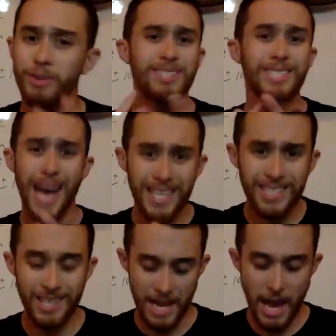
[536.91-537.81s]

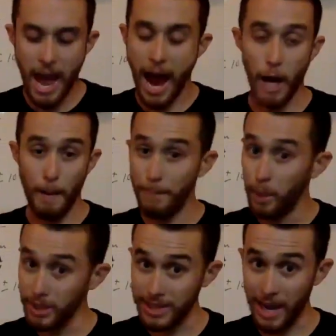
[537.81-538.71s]
assess how to
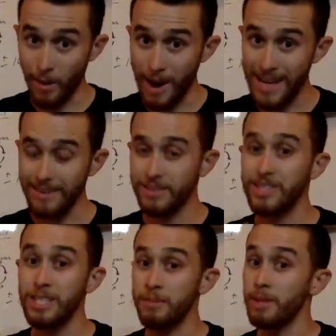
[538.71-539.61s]
put that right
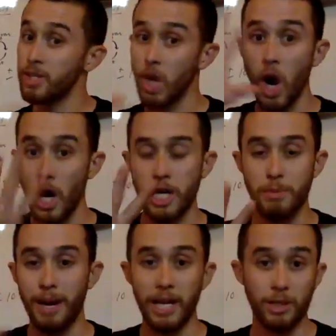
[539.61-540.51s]
stimulus on your
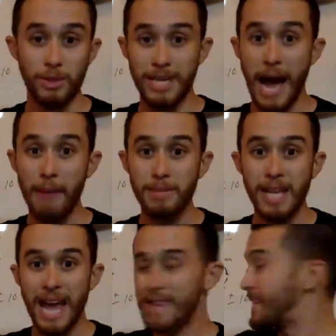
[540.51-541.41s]
body to adapt, and